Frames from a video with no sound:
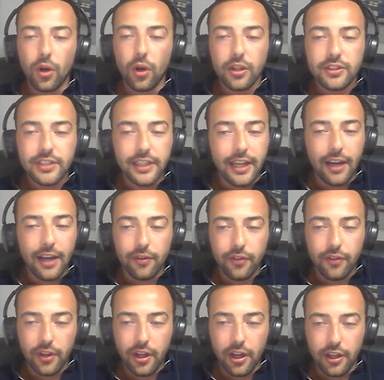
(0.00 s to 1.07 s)
quality now
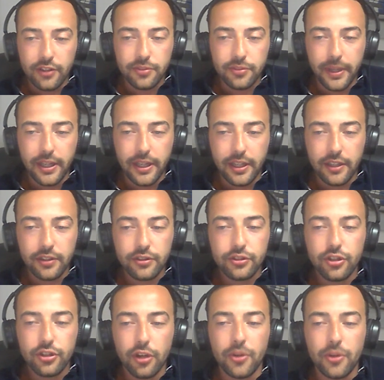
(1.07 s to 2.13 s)
of the cars being
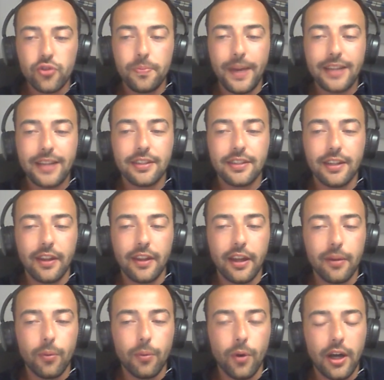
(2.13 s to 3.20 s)
so much better than
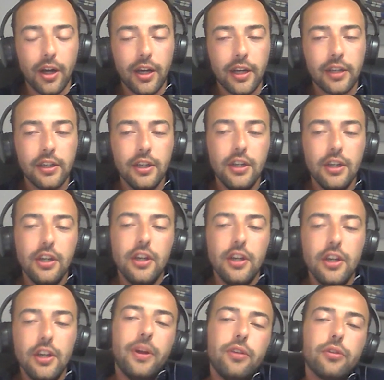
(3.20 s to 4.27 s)
they were.
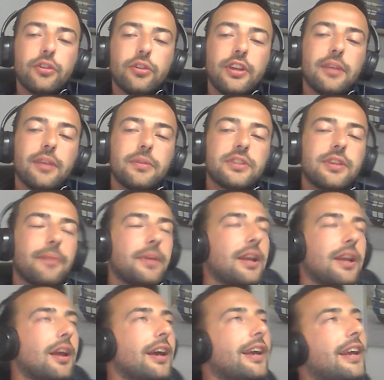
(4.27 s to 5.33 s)
When you're dealing with
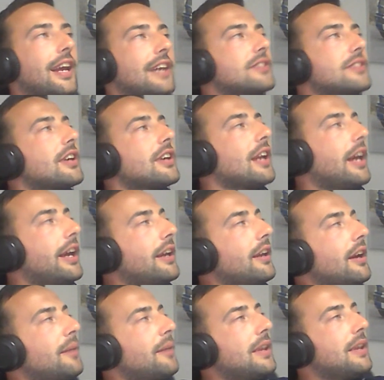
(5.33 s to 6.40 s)
something like an
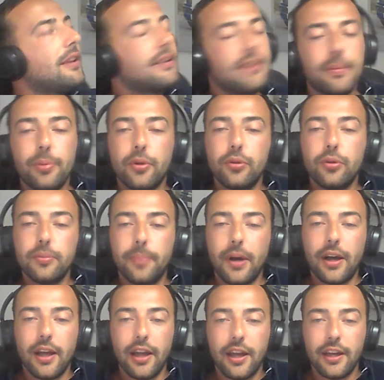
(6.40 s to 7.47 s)
Escalade, I mean, the typical
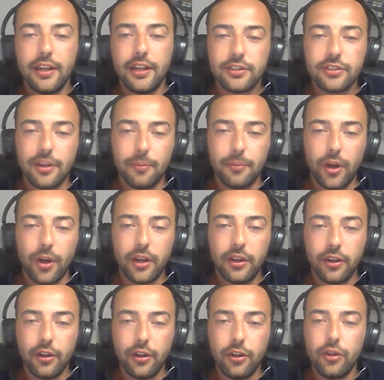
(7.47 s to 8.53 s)
buyer is
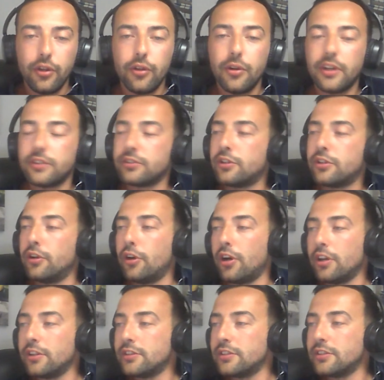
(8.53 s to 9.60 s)
someone who has
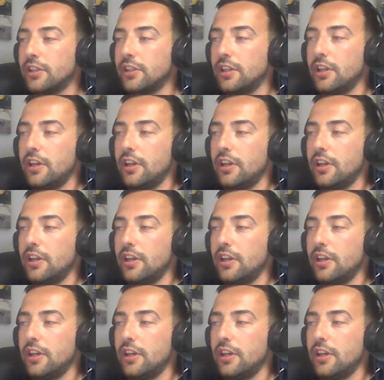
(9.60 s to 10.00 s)
got